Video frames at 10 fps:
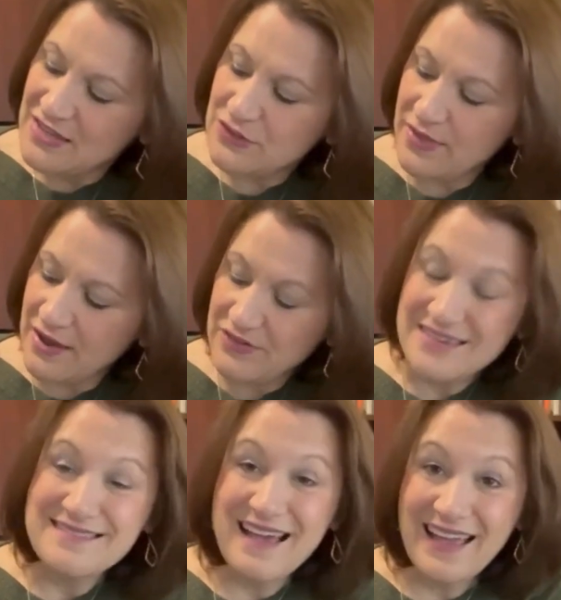So they have a
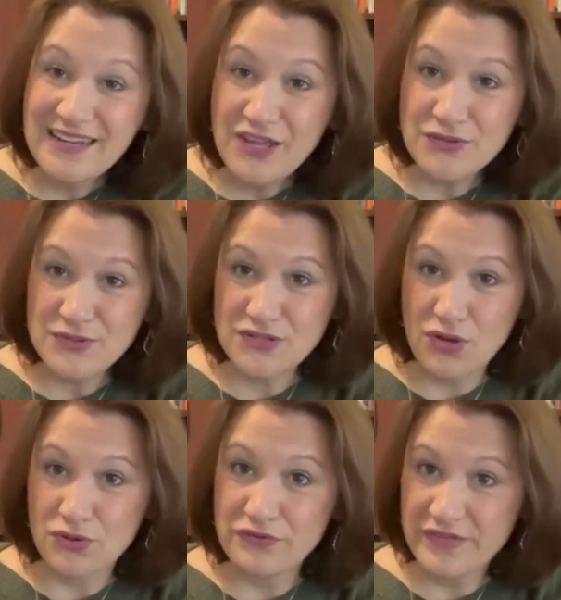
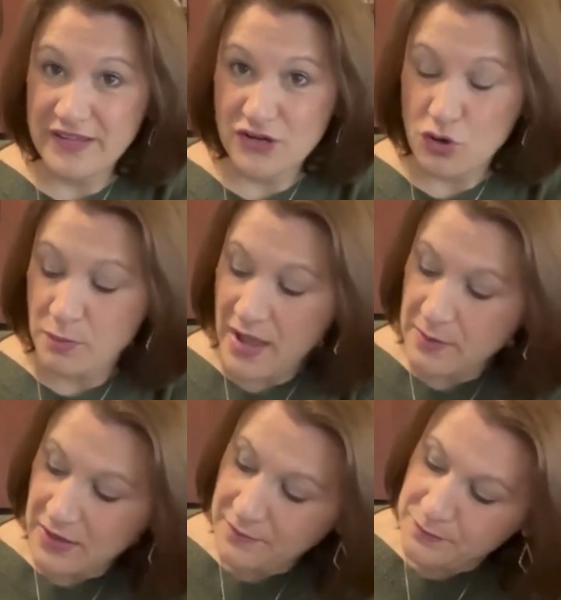$900 vehicle
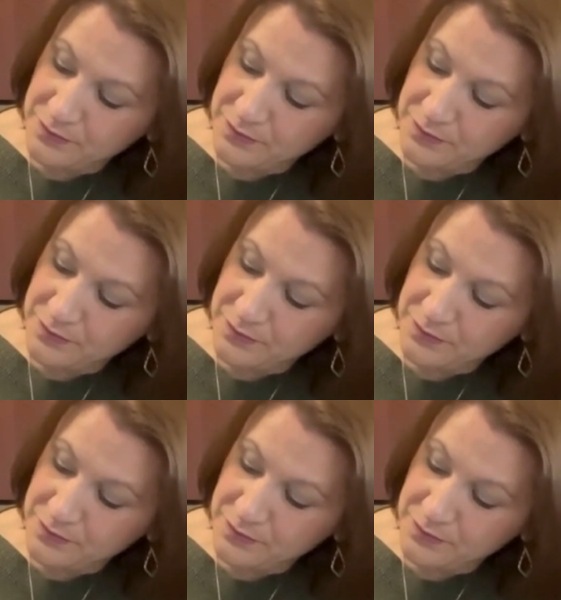payment,